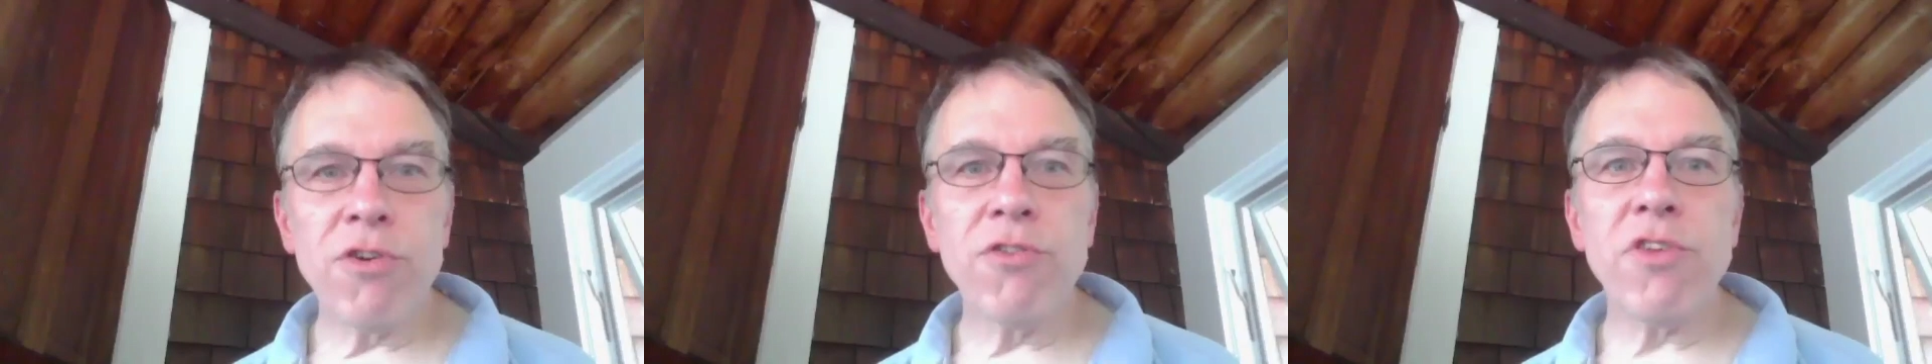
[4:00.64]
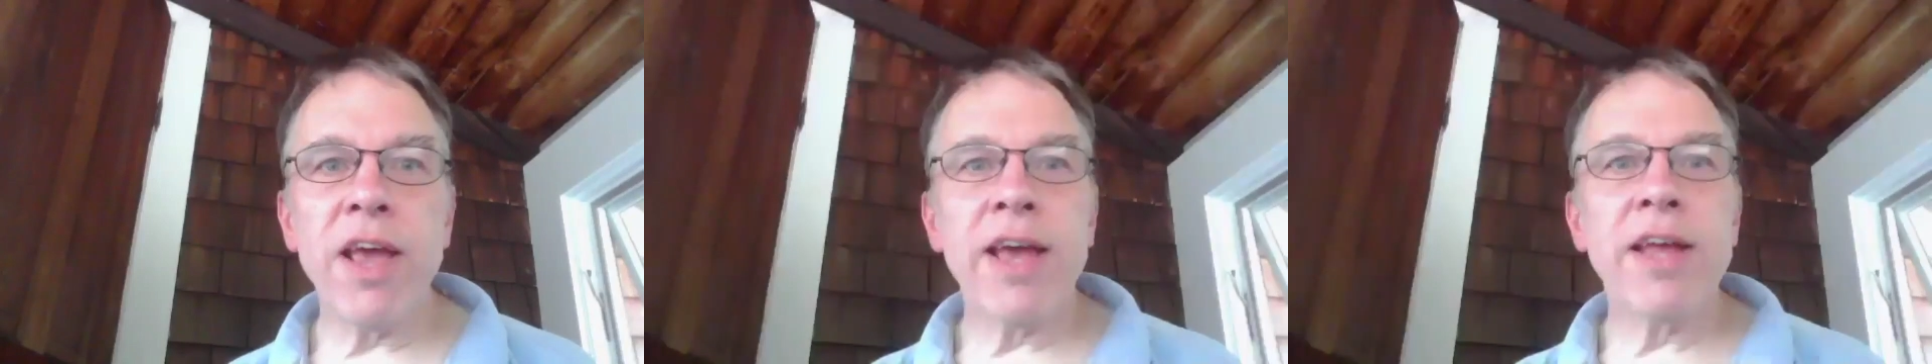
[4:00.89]

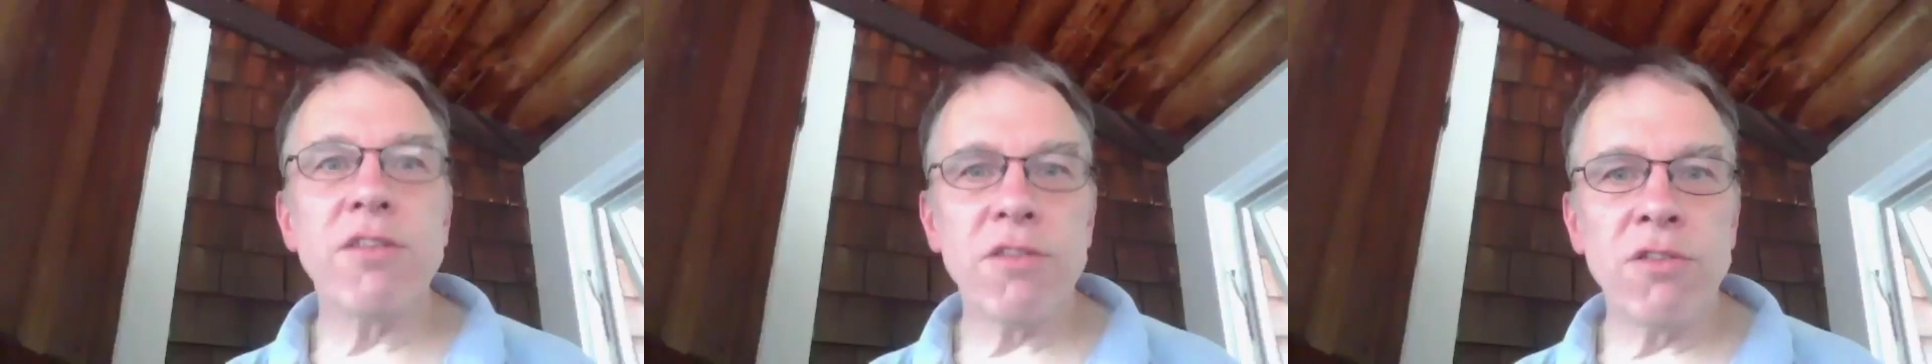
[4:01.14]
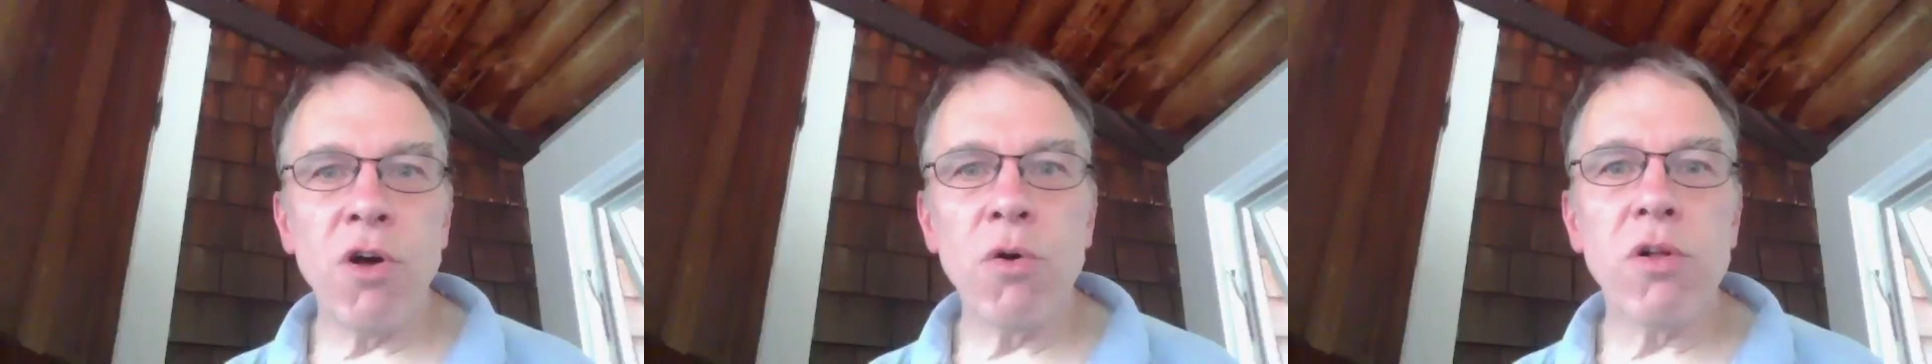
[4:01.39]
and
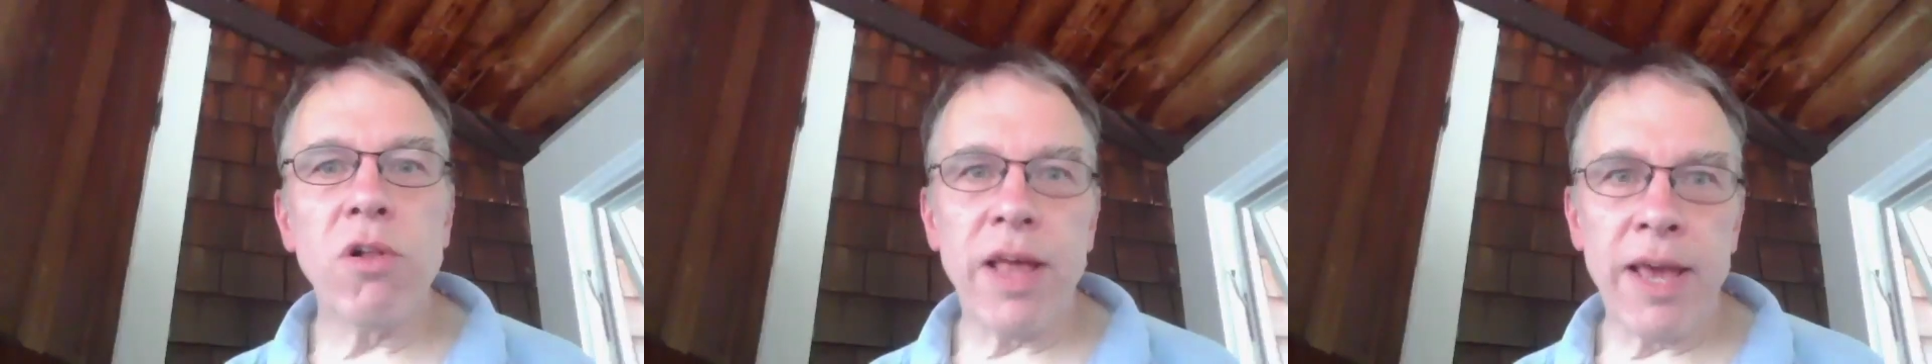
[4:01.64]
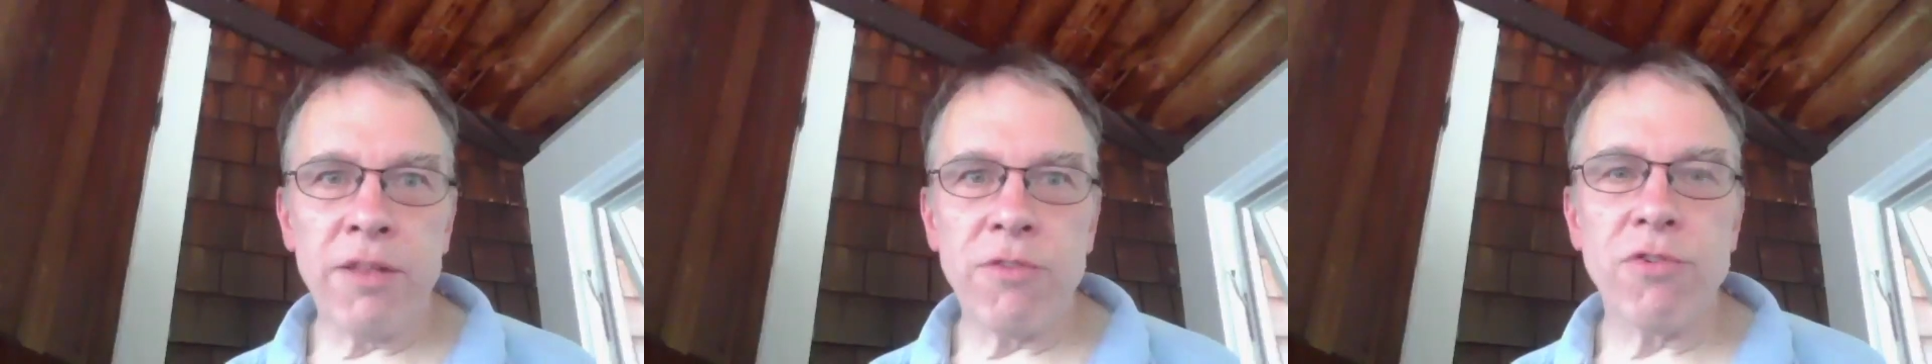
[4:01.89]
local
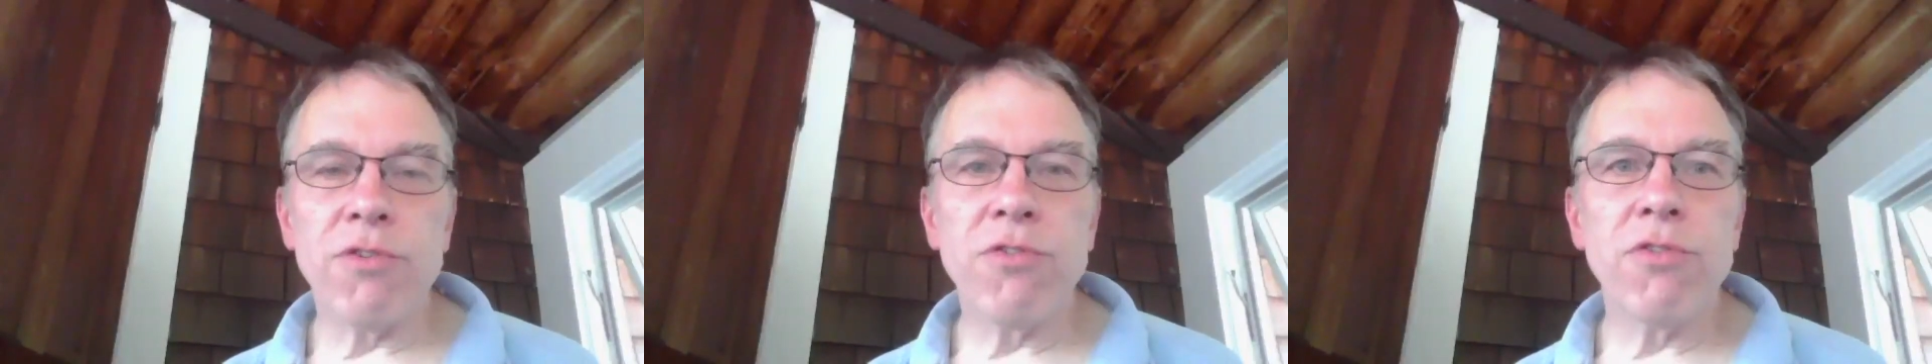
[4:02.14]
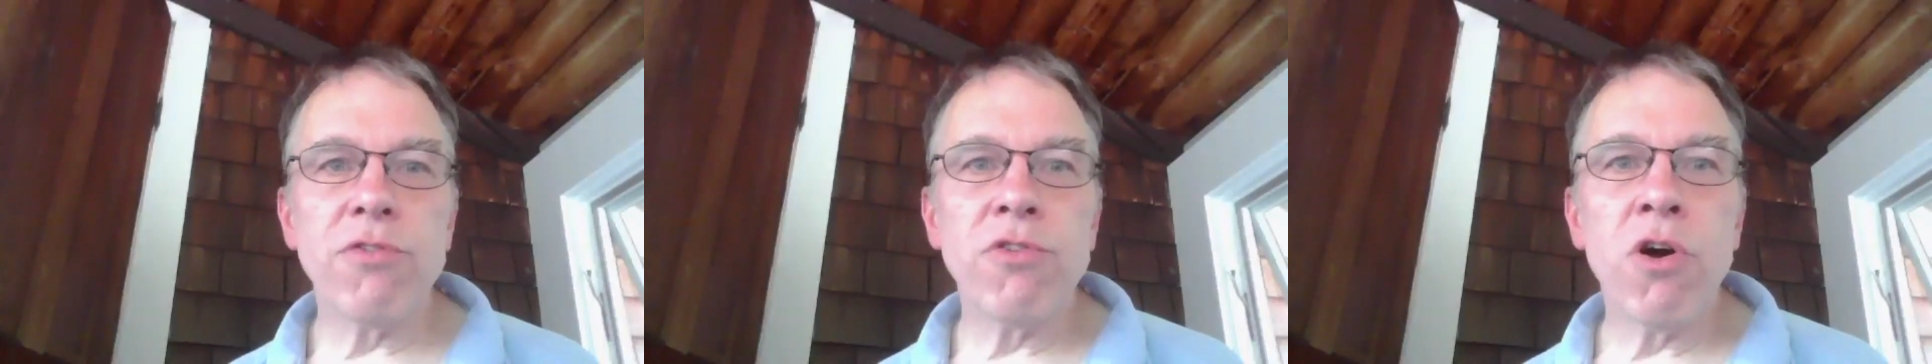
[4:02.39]
answers
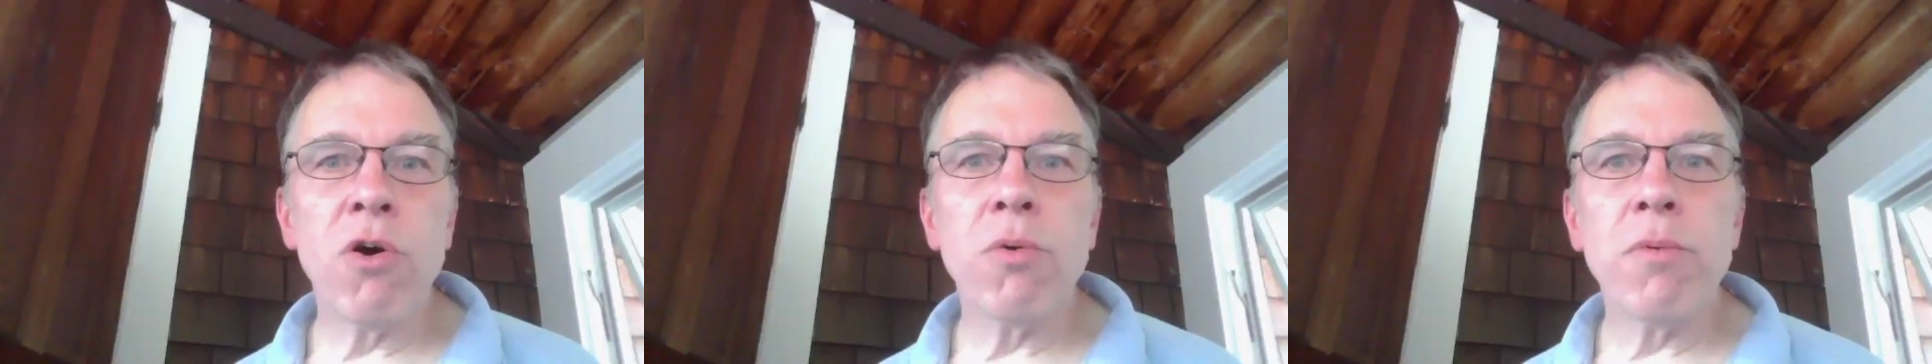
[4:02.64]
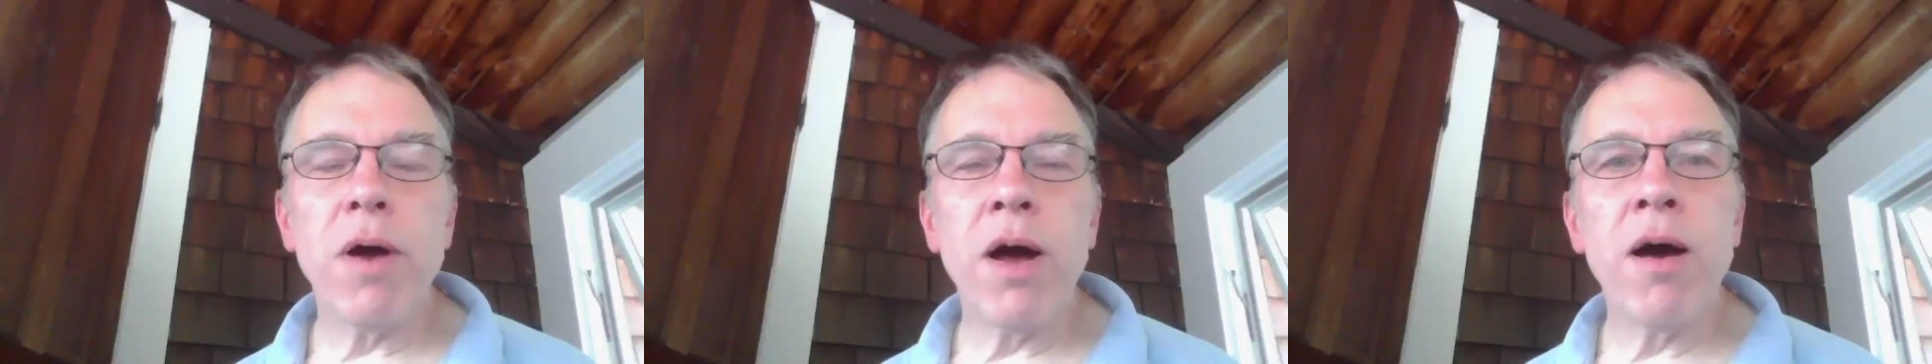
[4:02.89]
so
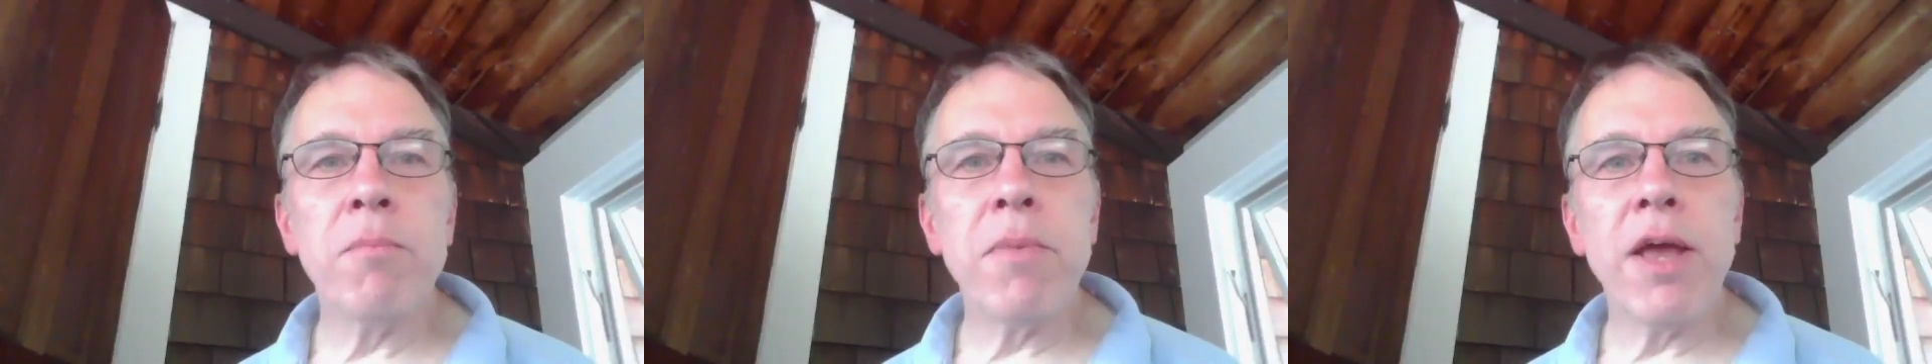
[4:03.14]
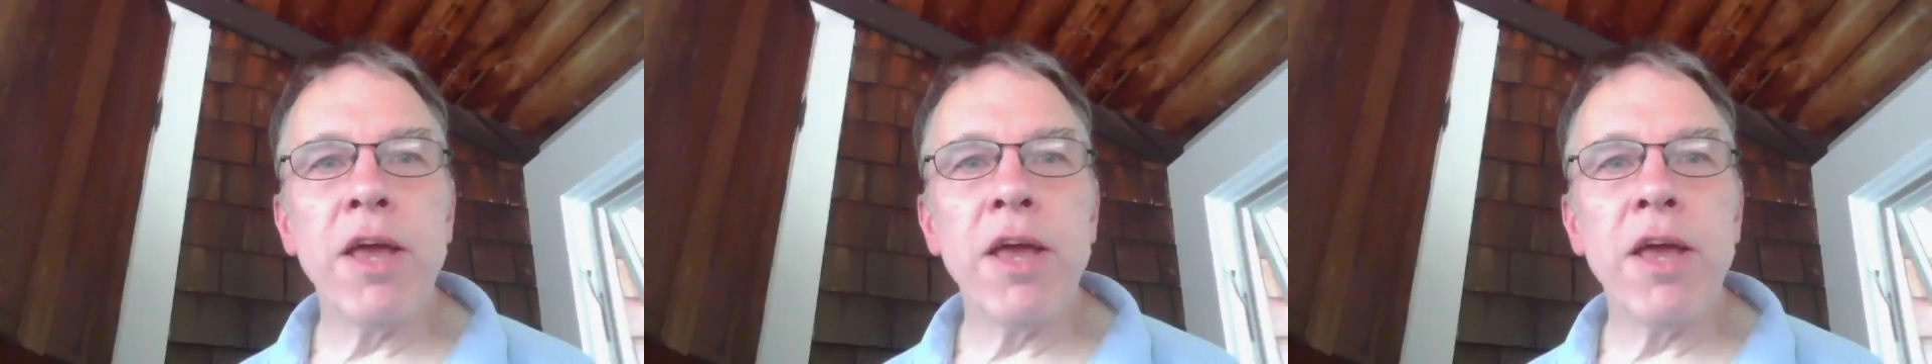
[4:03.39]
um,